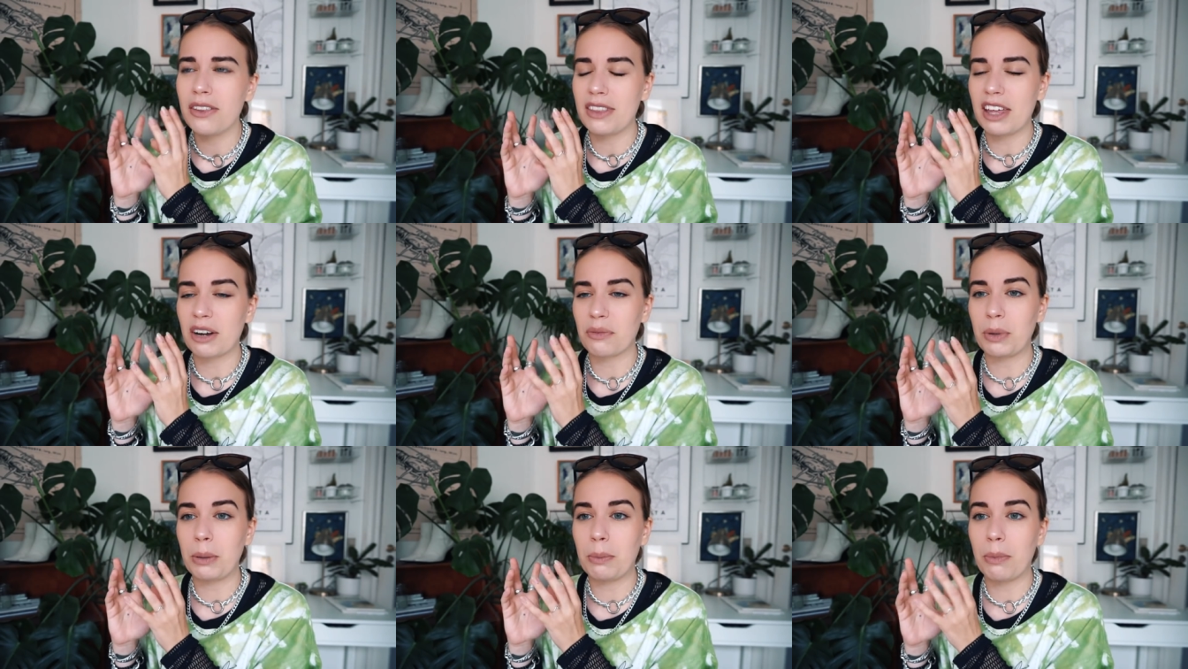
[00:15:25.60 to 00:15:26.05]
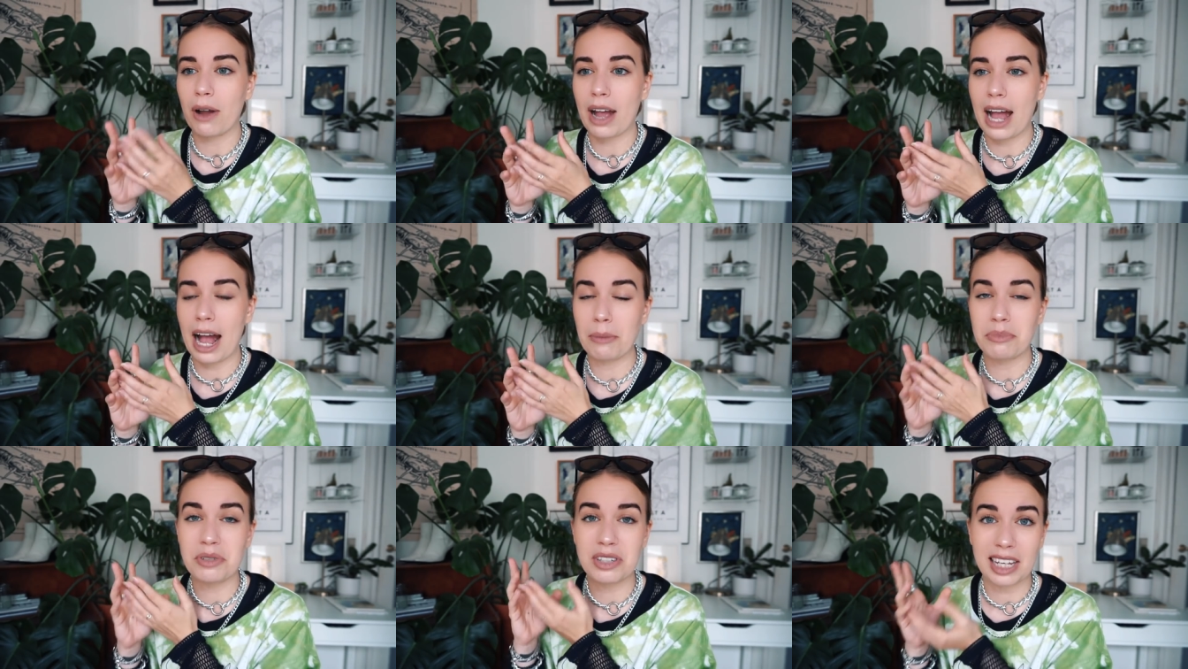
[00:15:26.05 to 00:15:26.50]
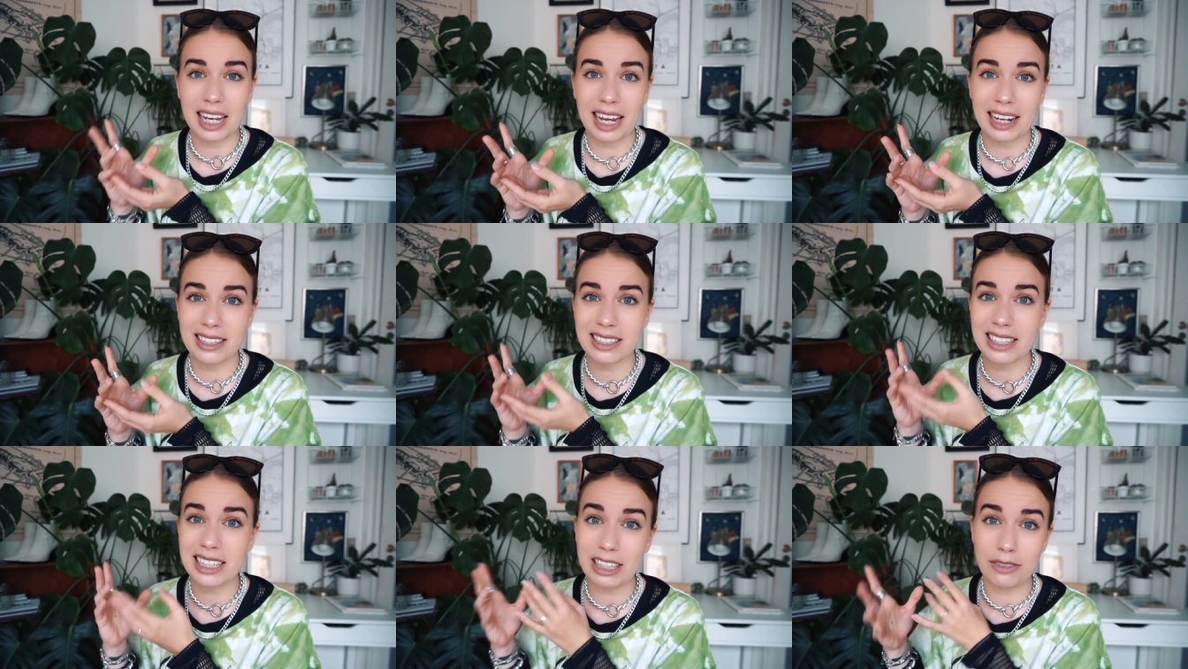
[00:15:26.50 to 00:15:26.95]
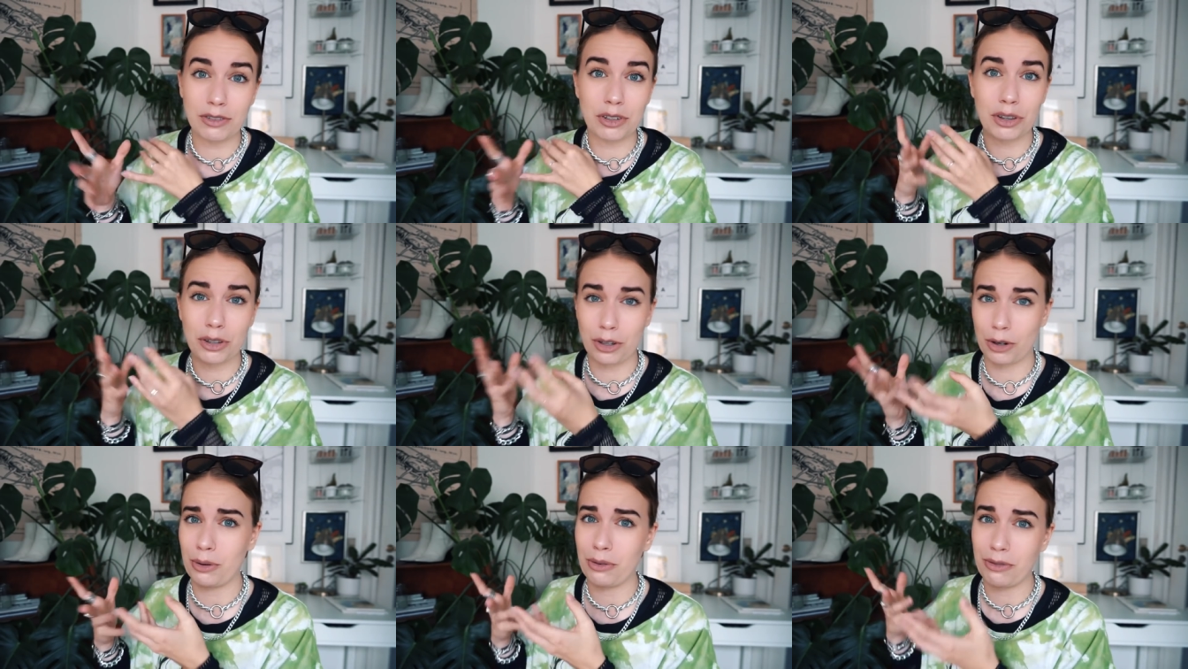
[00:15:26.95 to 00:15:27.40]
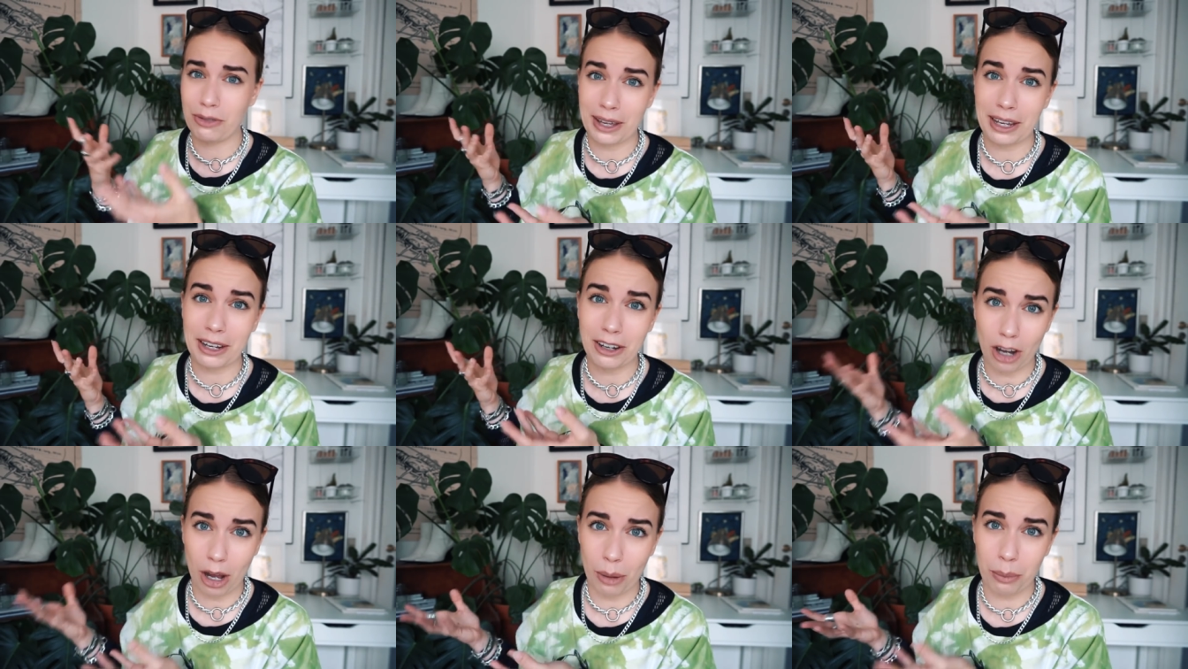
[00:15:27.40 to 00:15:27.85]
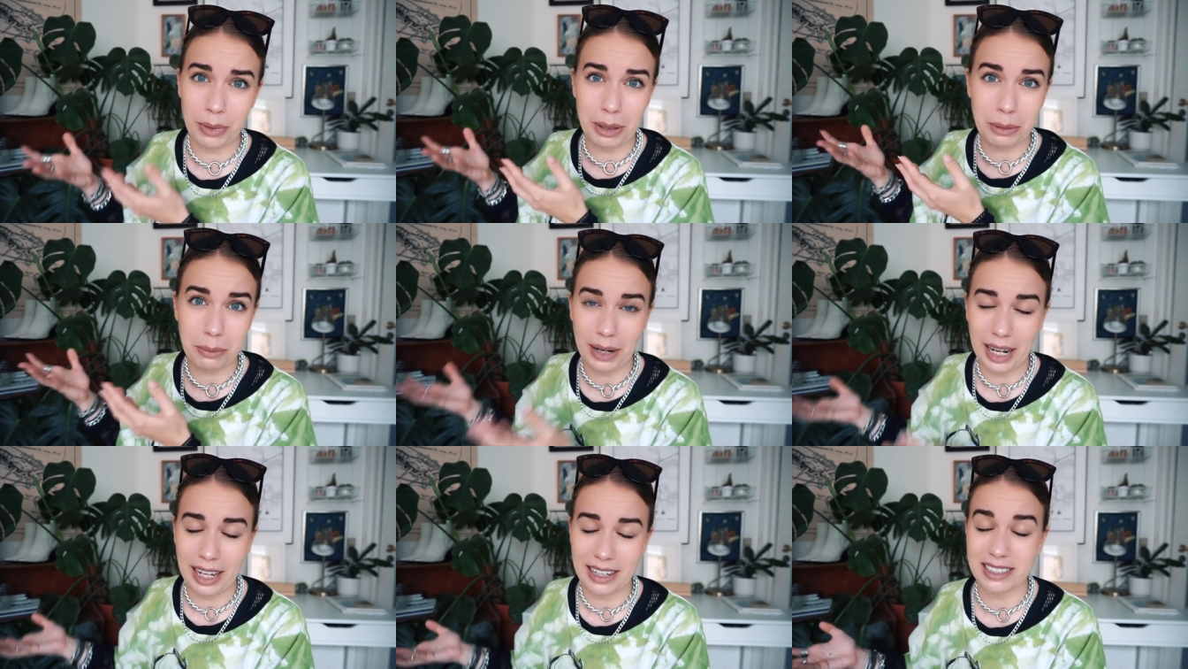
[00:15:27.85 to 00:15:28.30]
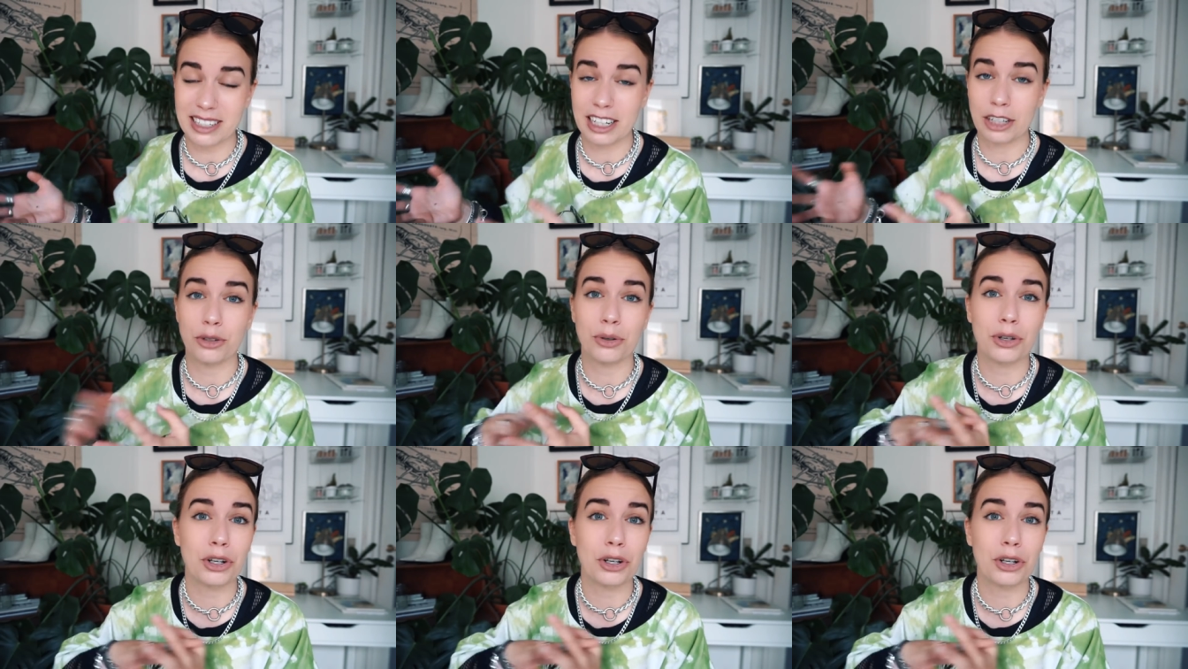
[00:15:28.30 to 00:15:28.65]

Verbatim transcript: that we perhaps get even though if they come in plastic.